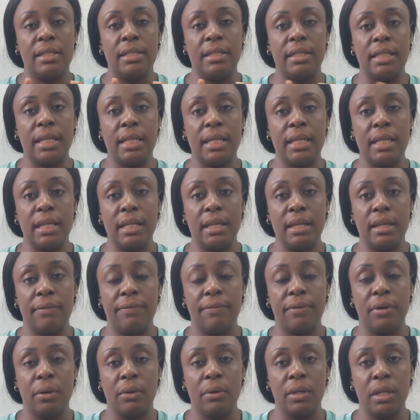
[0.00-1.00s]
digging the
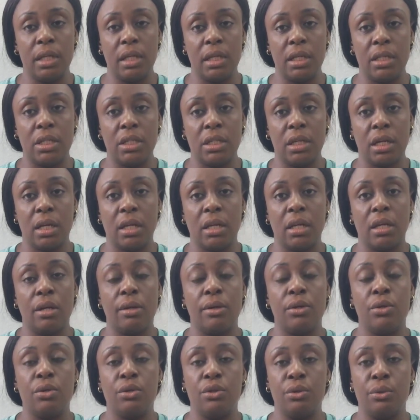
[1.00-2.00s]
foundation,
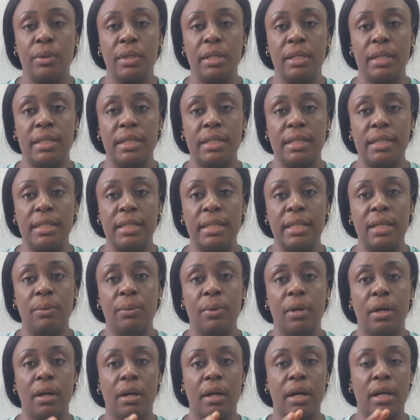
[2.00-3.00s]
doing the steel
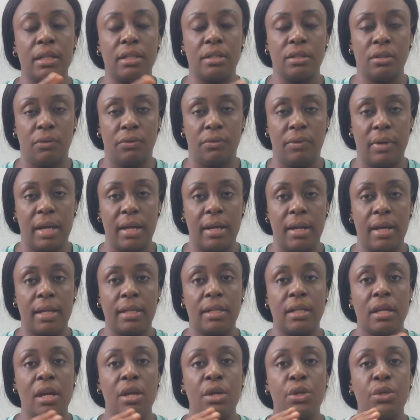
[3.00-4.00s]
work and stuff like that.